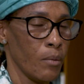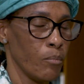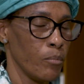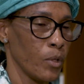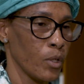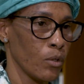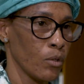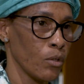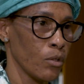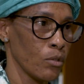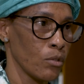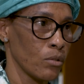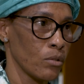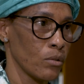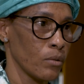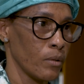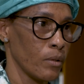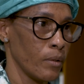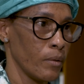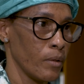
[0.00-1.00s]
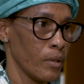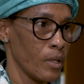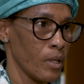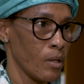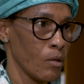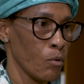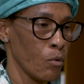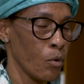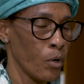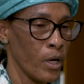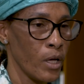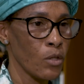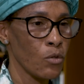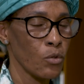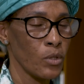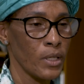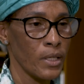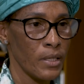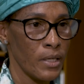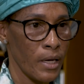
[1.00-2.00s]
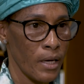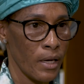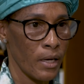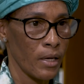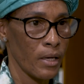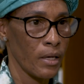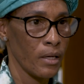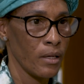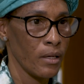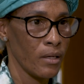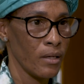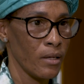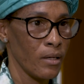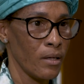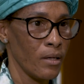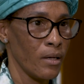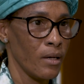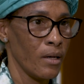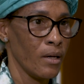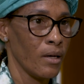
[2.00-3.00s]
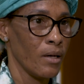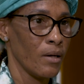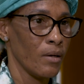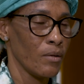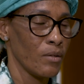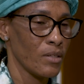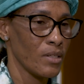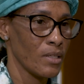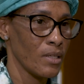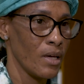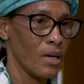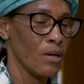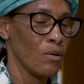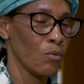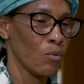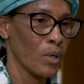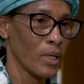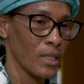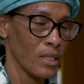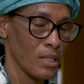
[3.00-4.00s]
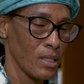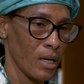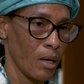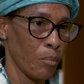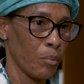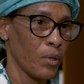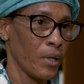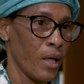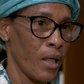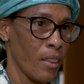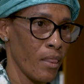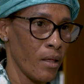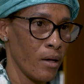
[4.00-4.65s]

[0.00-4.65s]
because going to the dairy, seeing what is happening